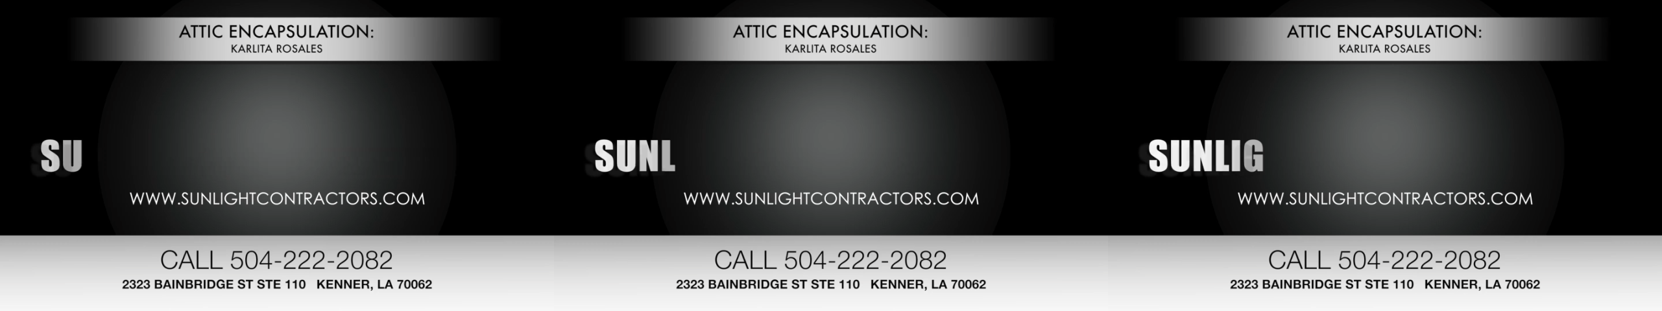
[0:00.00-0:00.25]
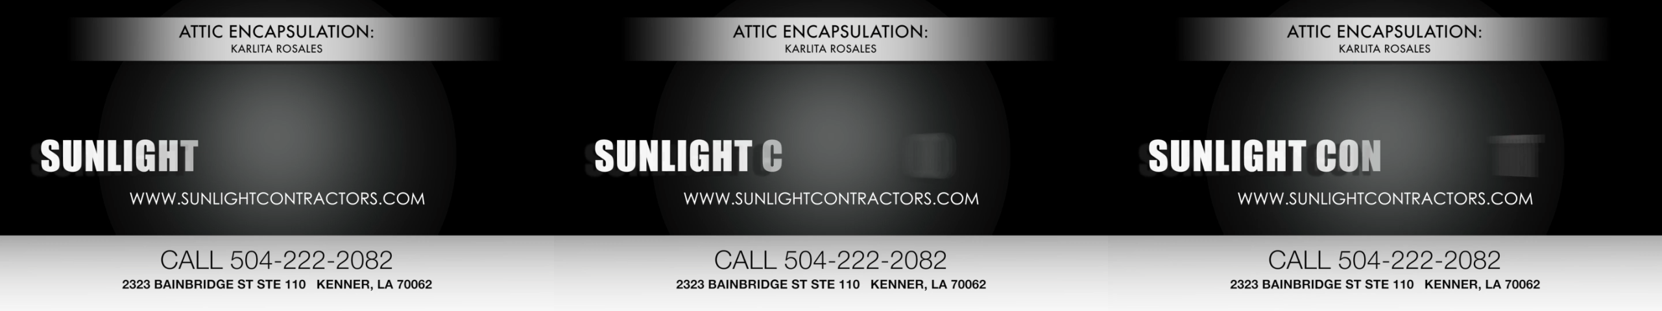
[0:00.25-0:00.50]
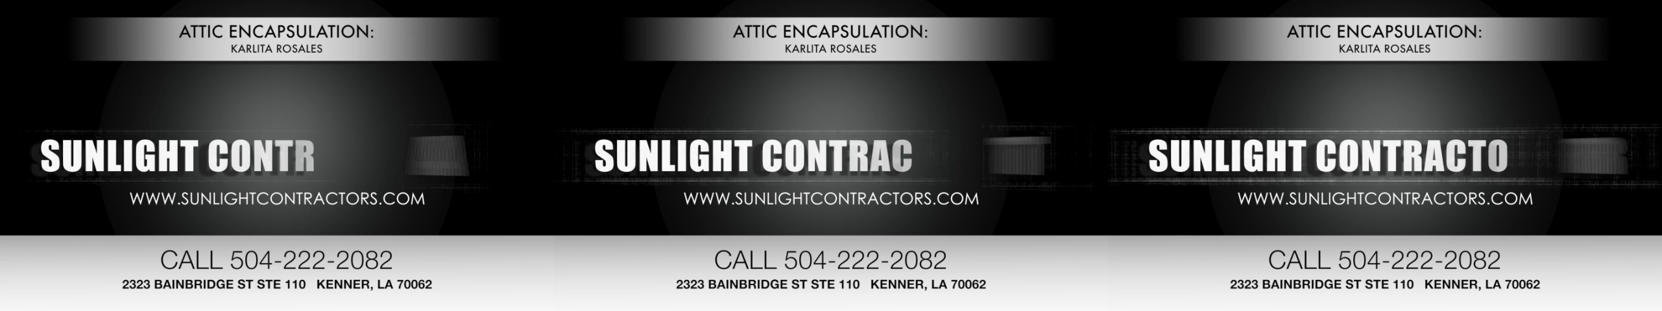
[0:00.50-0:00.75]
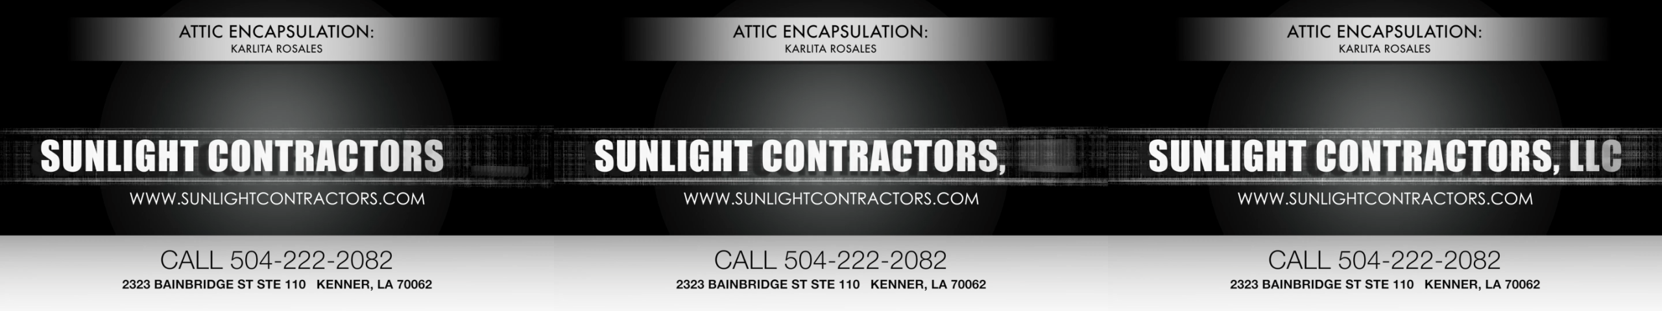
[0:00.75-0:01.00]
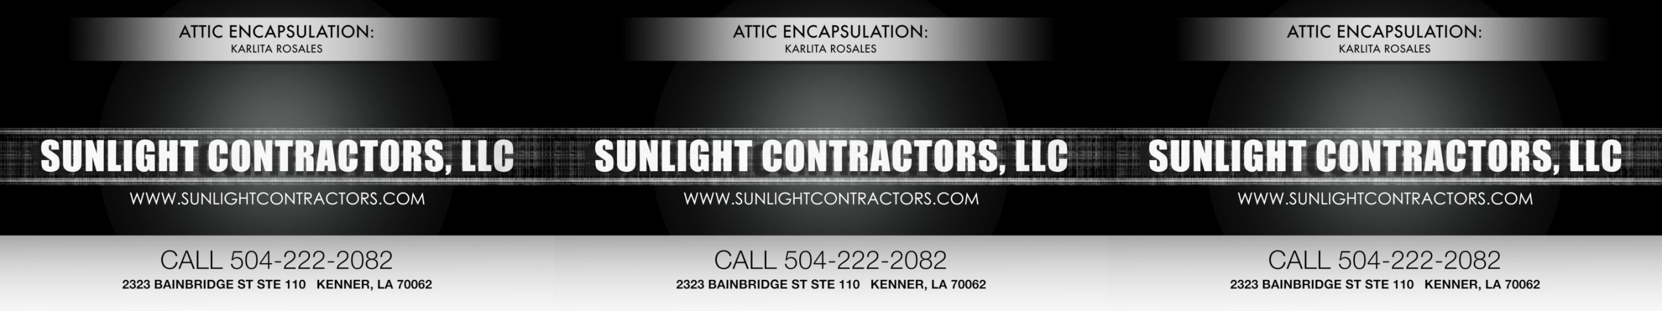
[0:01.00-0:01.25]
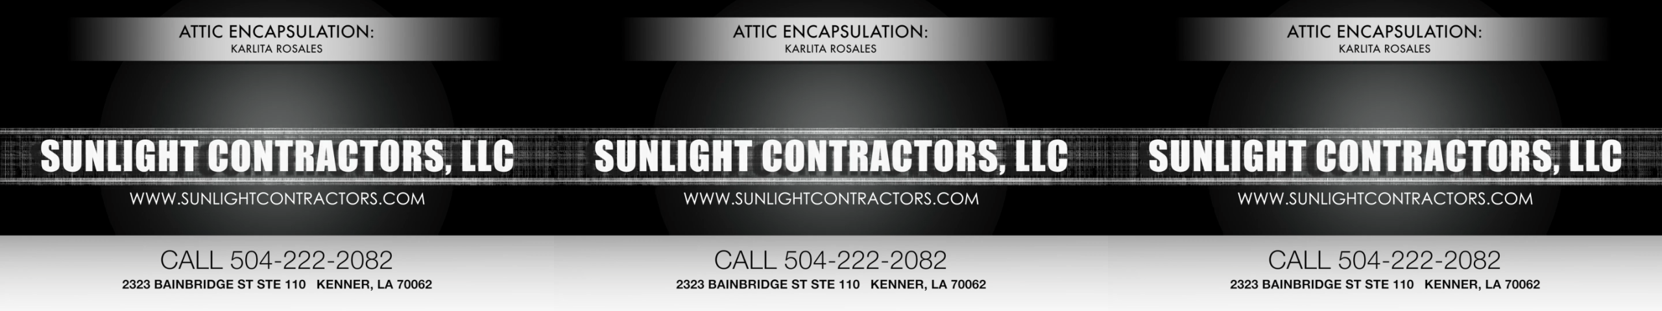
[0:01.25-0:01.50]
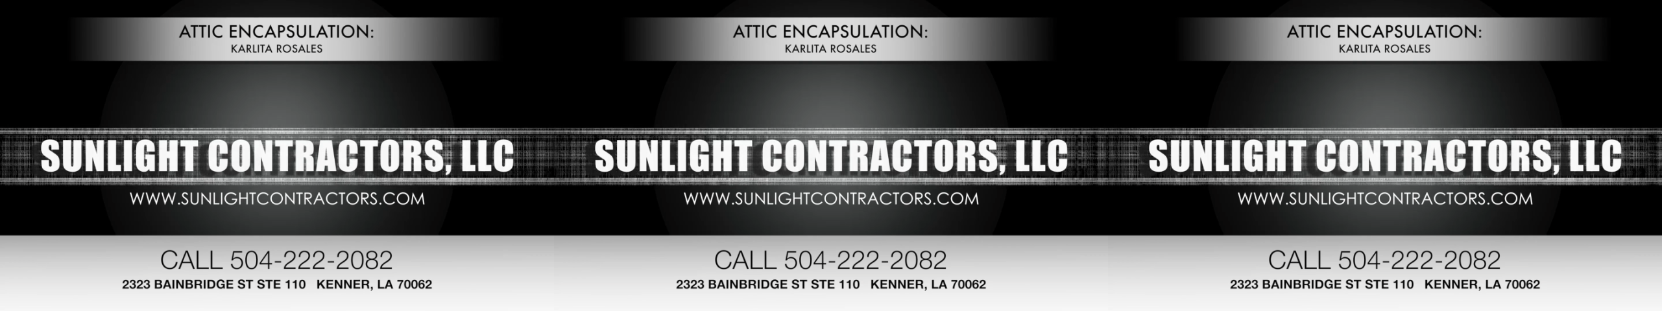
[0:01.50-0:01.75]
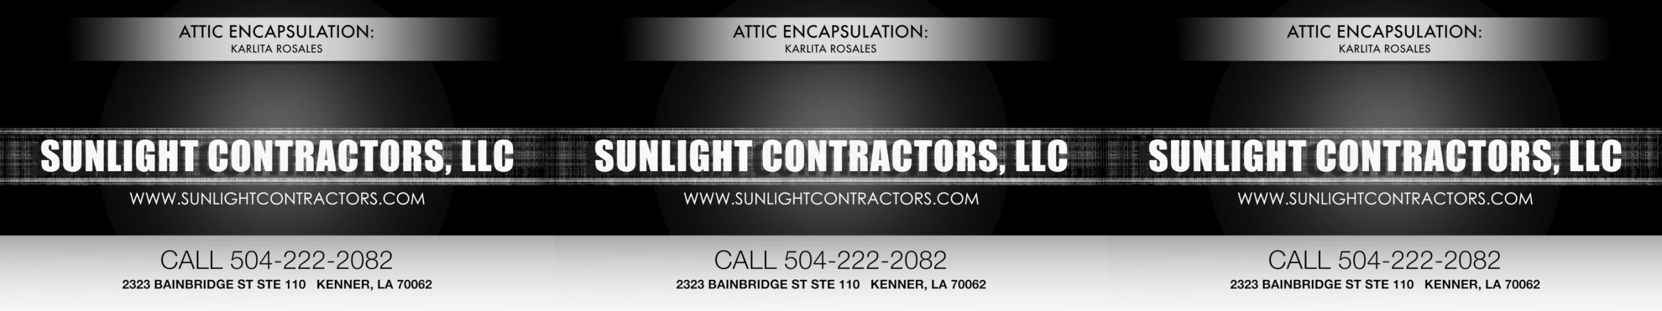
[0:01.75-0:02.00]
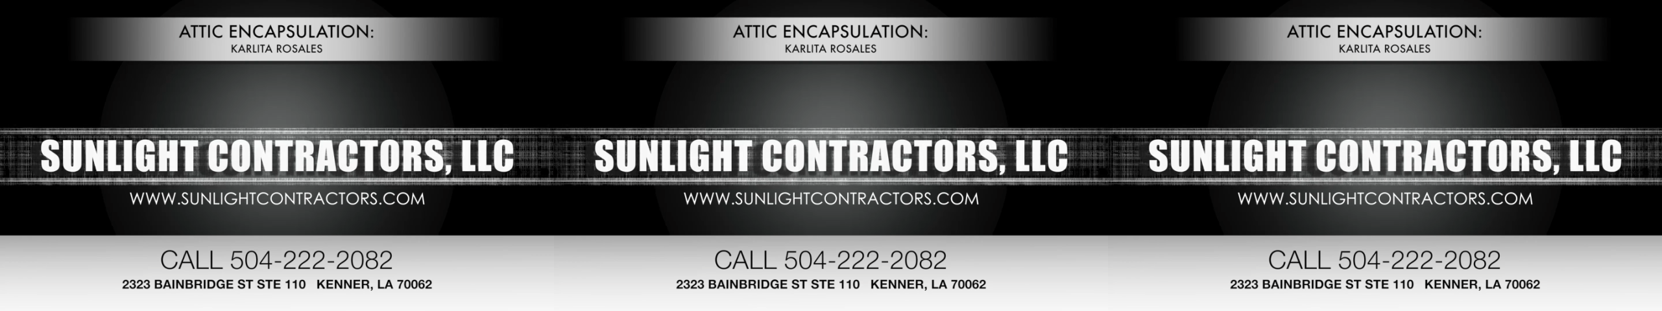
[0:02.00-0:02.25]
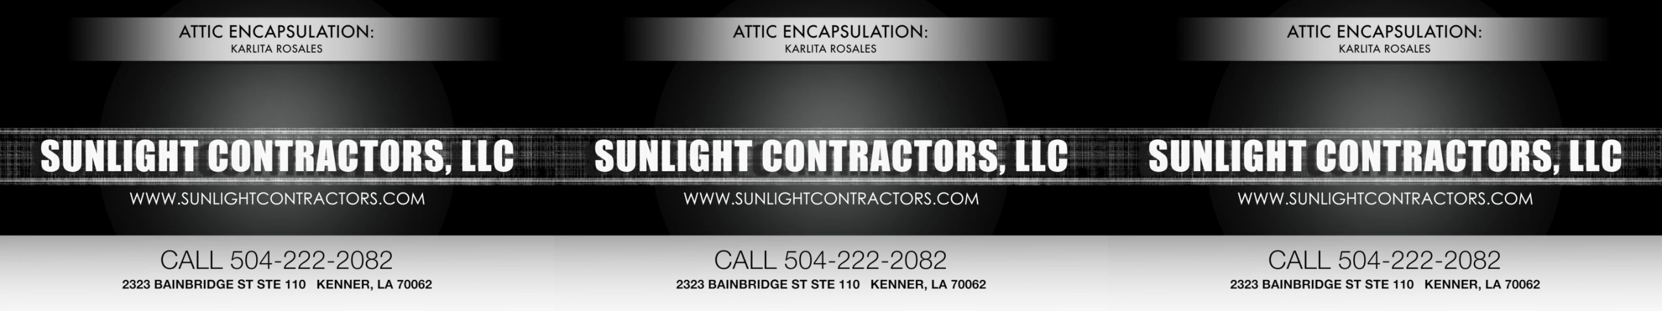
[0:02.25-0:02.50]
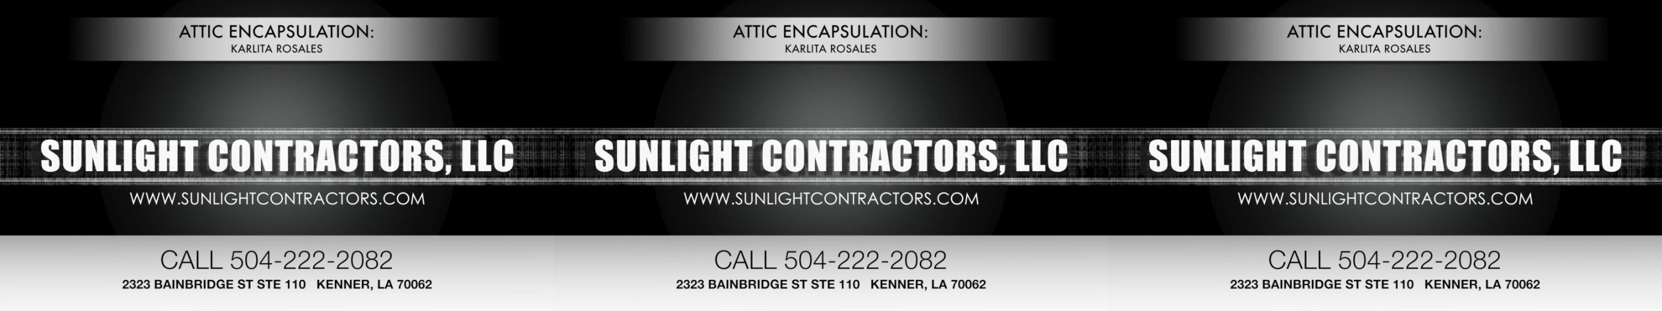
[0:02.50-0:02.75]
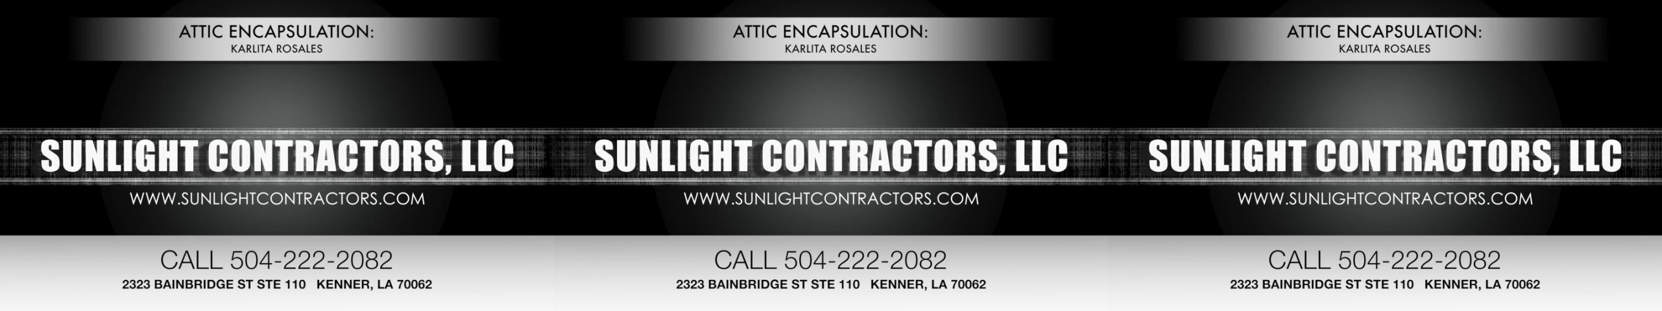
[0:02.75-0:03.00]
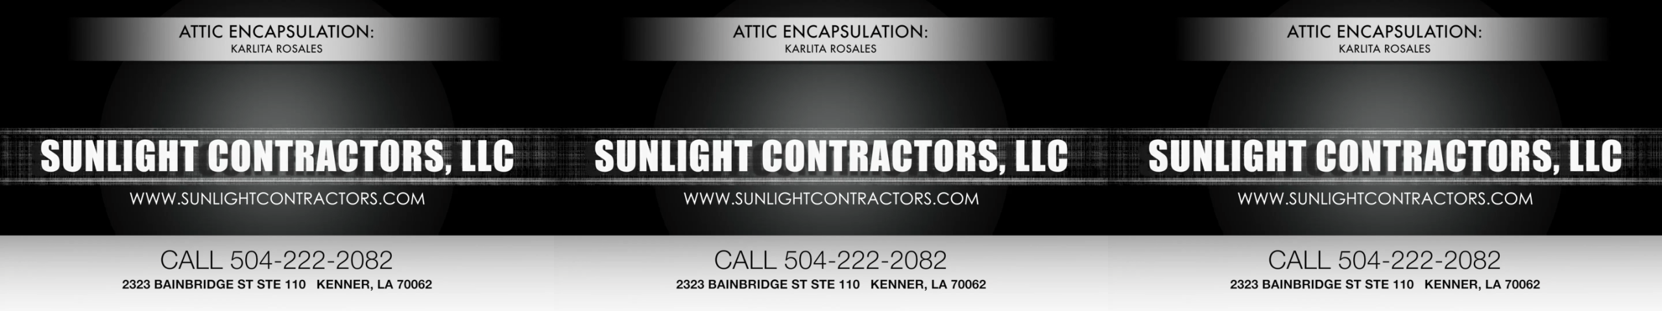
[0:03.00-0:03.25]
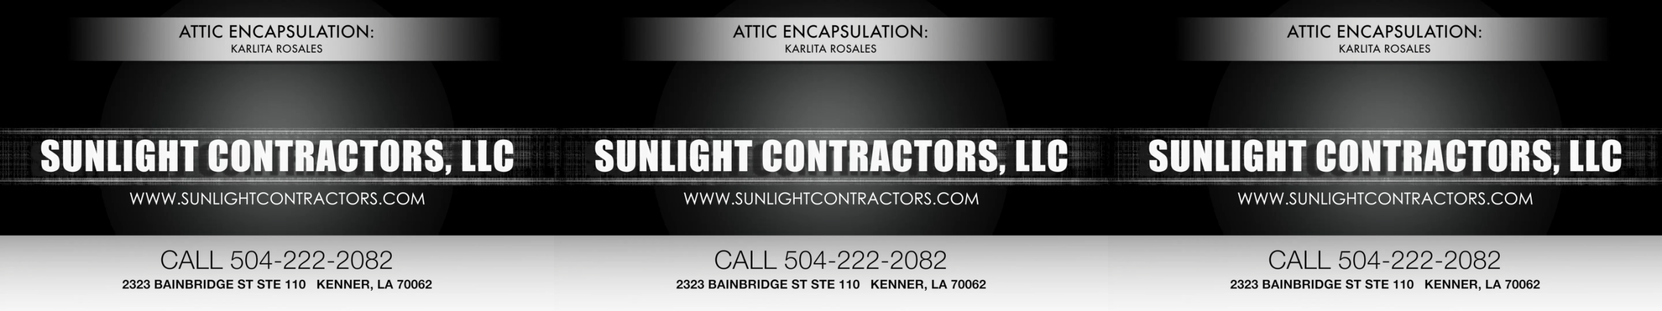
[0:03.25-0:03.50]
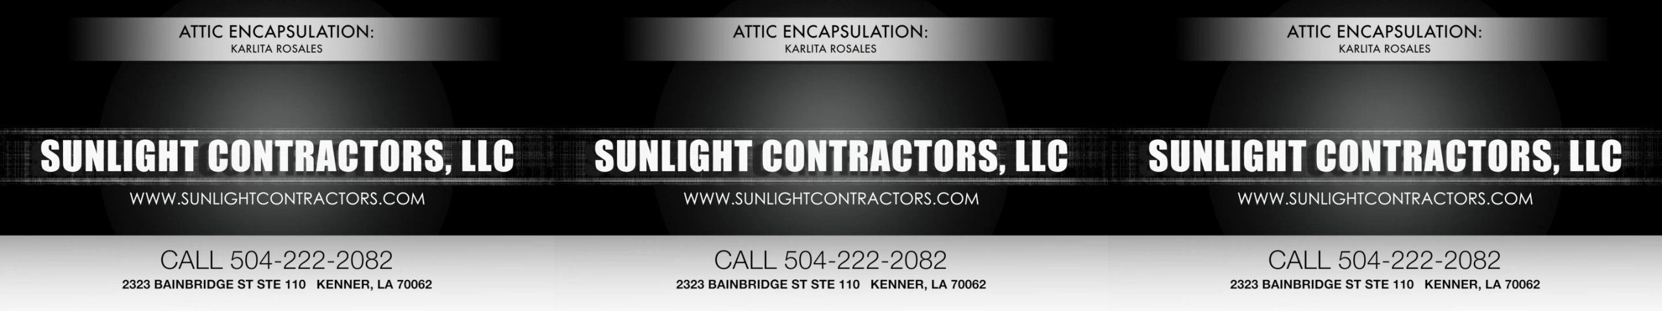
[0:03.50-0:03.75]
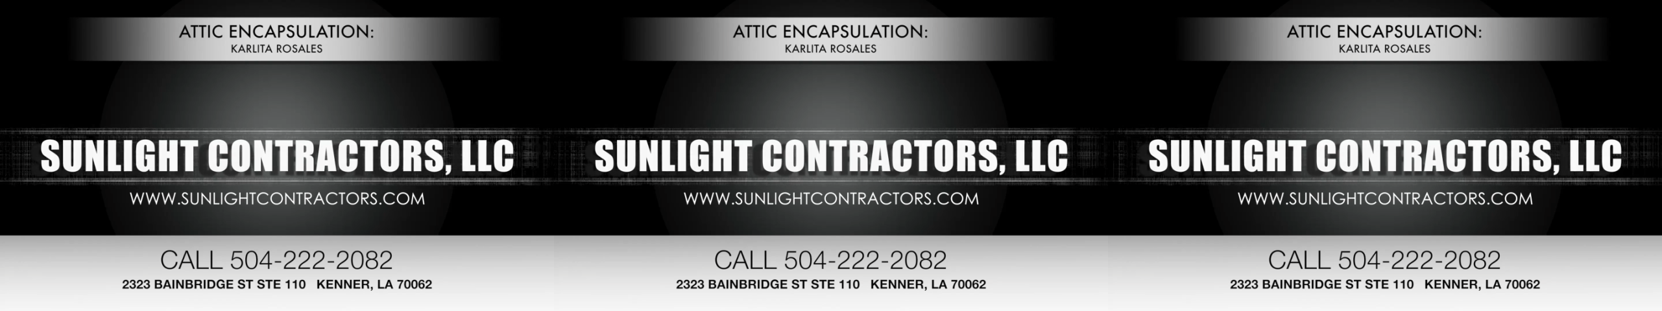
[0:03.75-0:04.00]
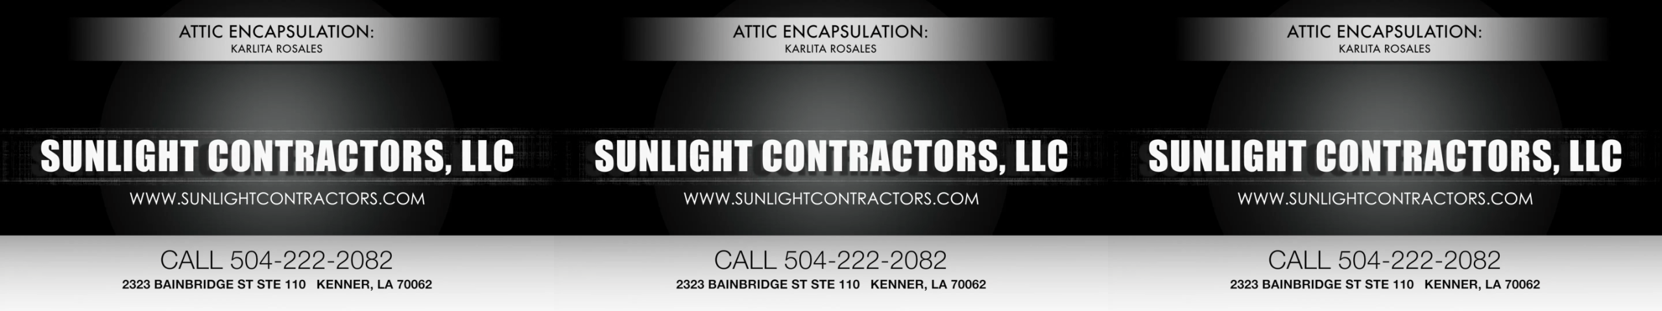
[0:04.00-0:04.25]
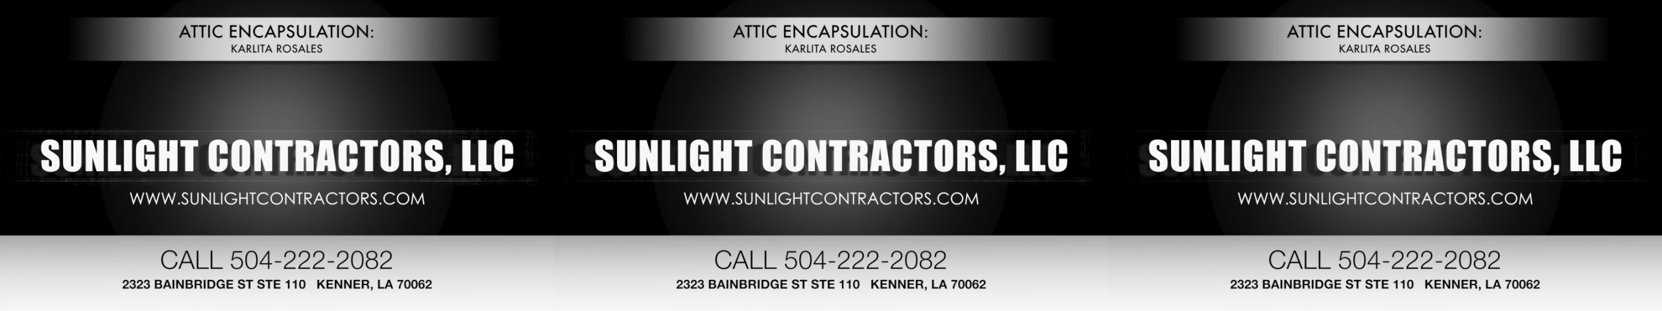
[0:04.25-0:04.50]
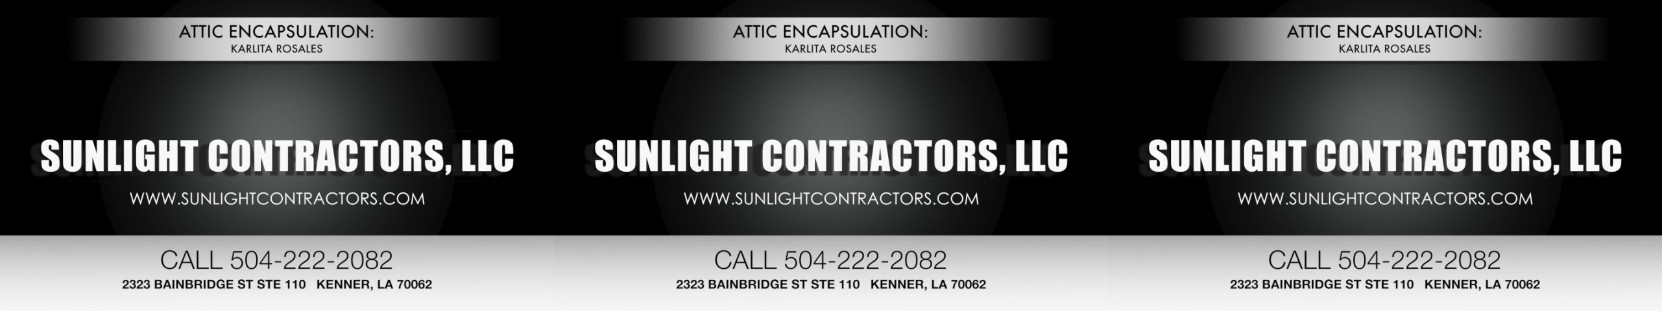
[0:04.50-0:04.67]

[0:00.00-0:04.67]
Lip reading: [unreadable: no face in view]